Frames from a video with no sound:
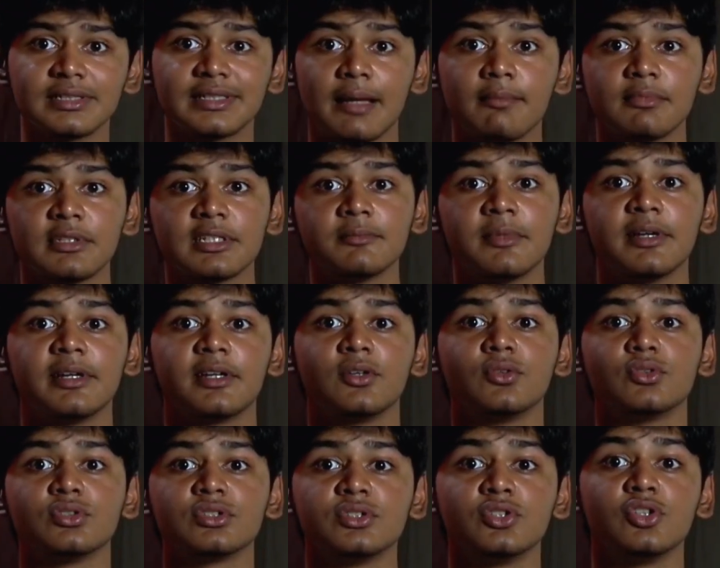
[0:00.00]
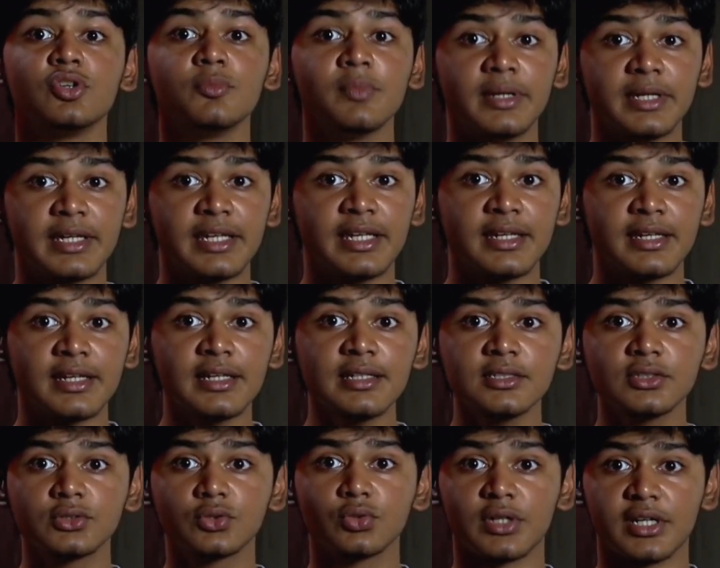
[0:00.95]
is Samsung might use new
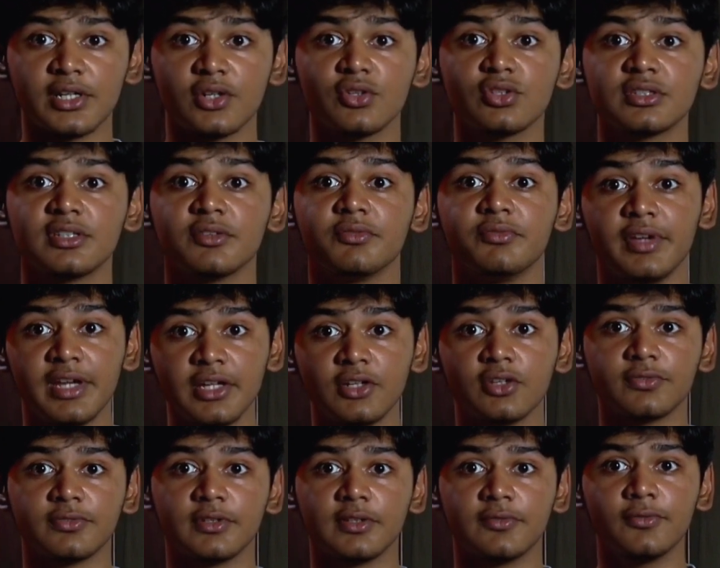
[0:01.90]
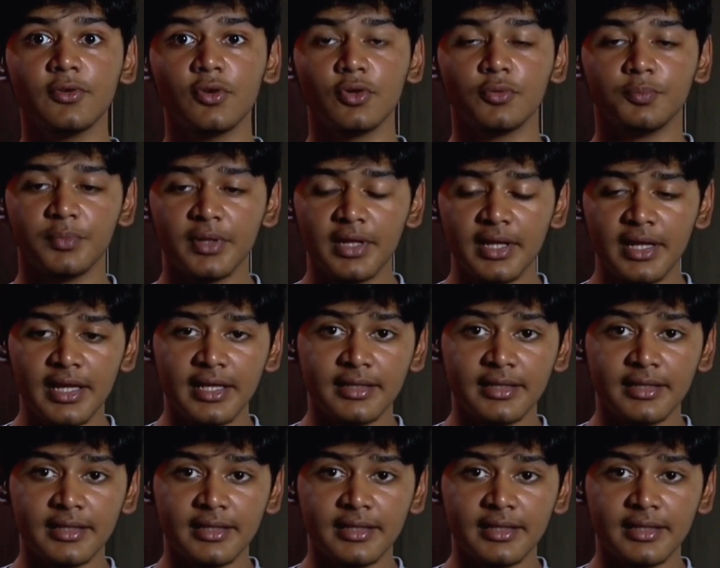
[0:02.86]
materials to reduce the weight of the phone.